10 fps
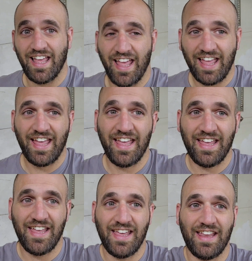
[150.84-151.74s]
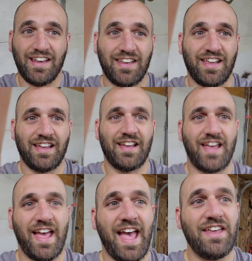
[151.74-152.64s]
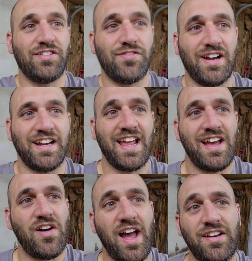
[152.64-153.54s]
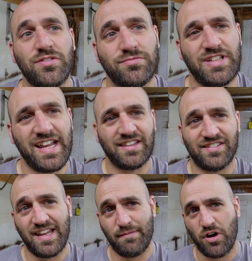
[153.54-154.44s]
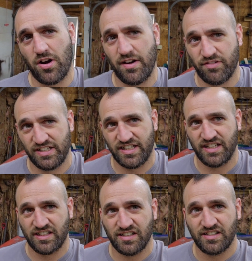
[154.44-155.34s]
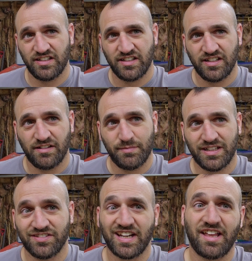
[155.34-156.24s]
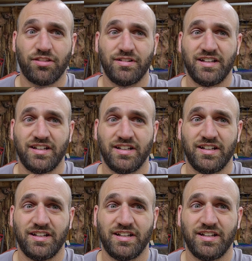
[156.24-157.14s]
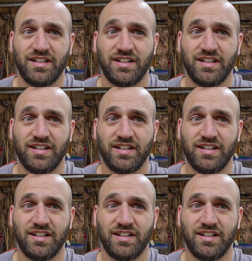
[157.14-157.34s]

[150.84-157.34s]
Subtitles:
And as of right now, I don't take the same car every year because I got 3 different cars.